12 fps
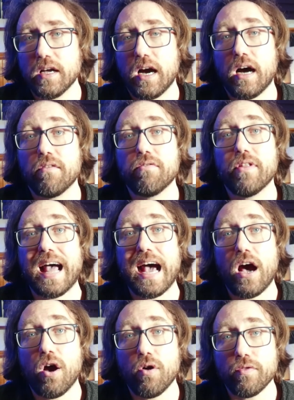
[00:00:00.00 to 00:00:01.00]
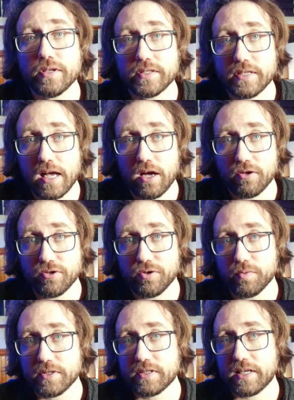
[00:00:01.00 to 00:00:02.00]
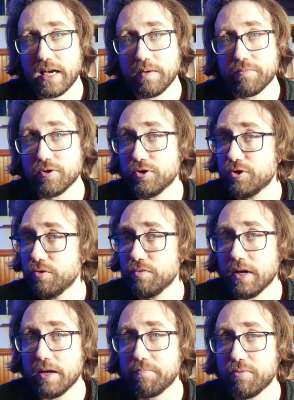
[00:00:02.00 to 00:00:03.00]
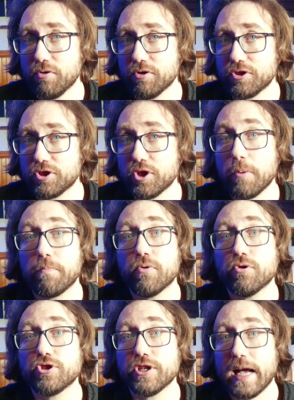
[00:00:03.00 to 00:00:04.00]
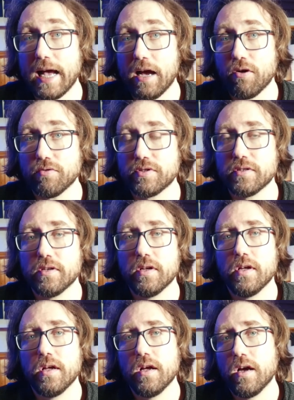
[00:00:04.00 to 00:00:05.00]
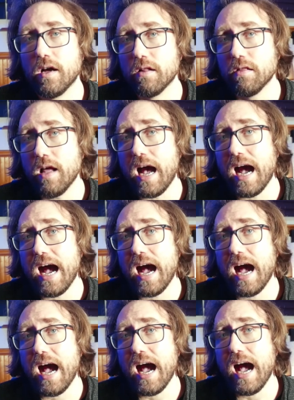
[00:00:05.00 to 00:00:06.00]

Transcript: Allow the sound to escape. Do not push. Push out. La.